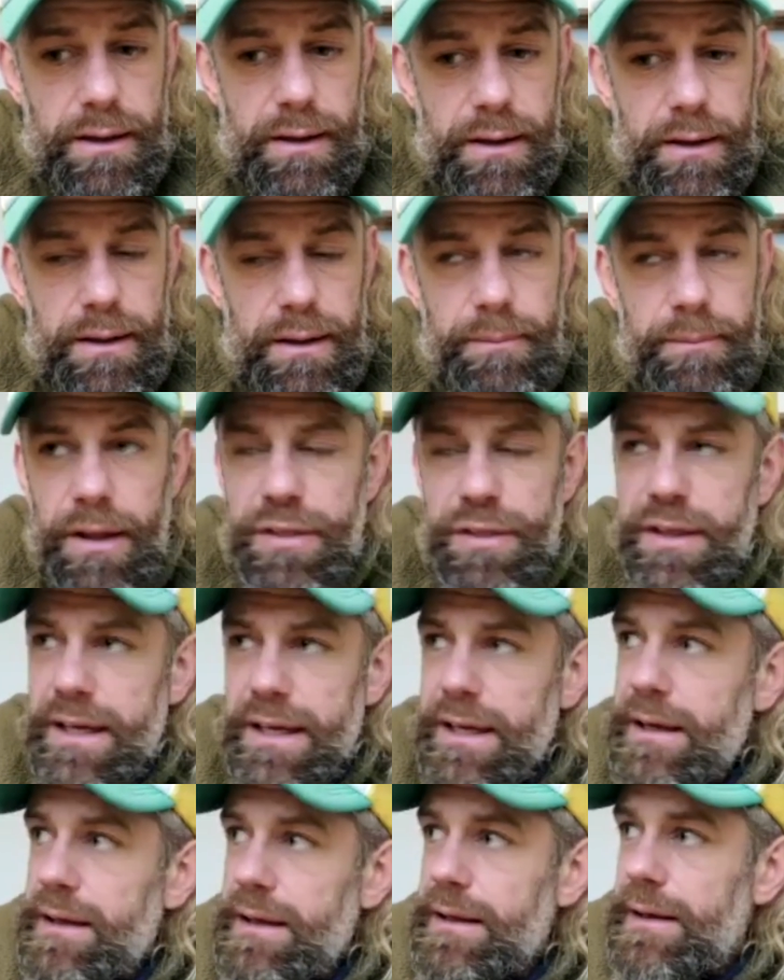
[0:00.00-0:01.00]
I
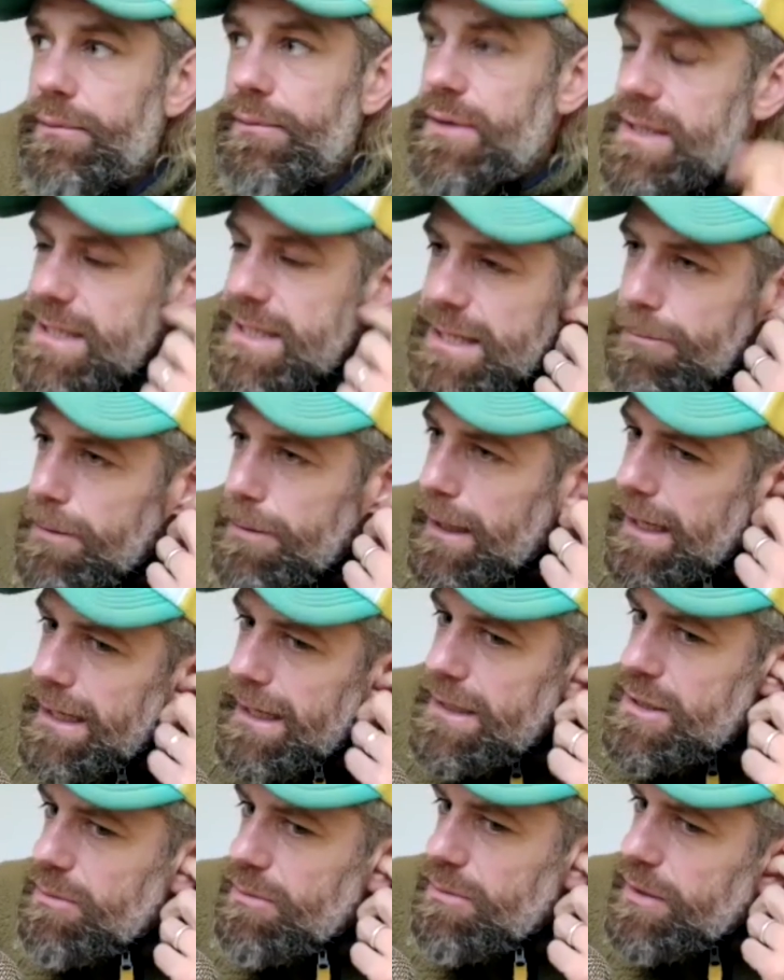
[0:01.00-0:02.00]
think it was
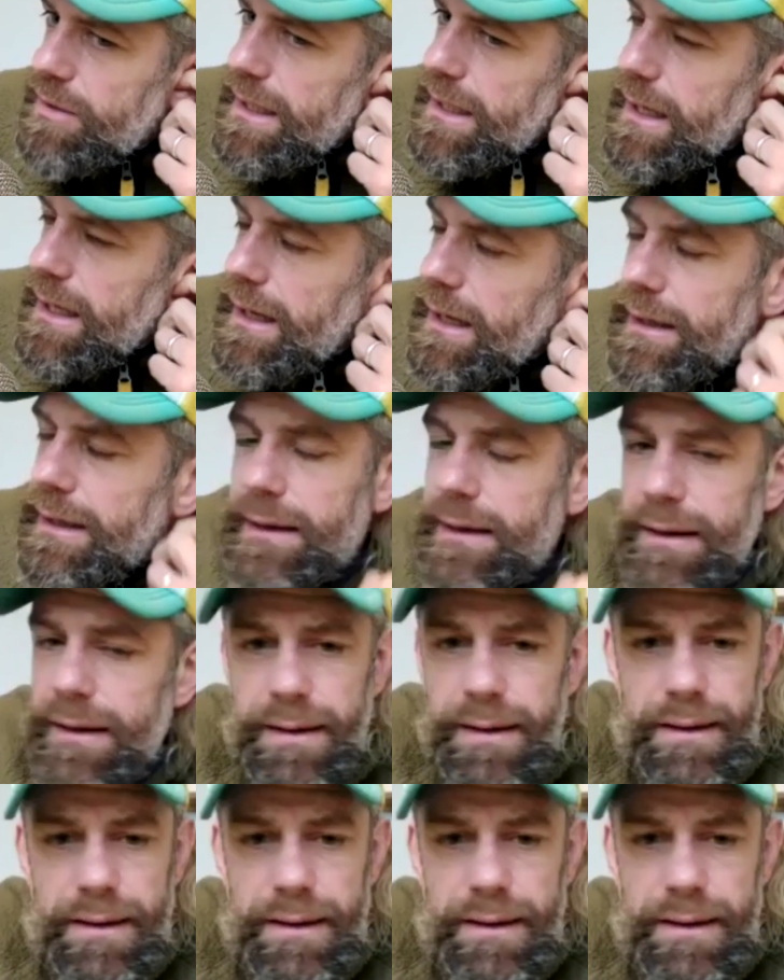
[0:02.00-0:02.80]
typically something like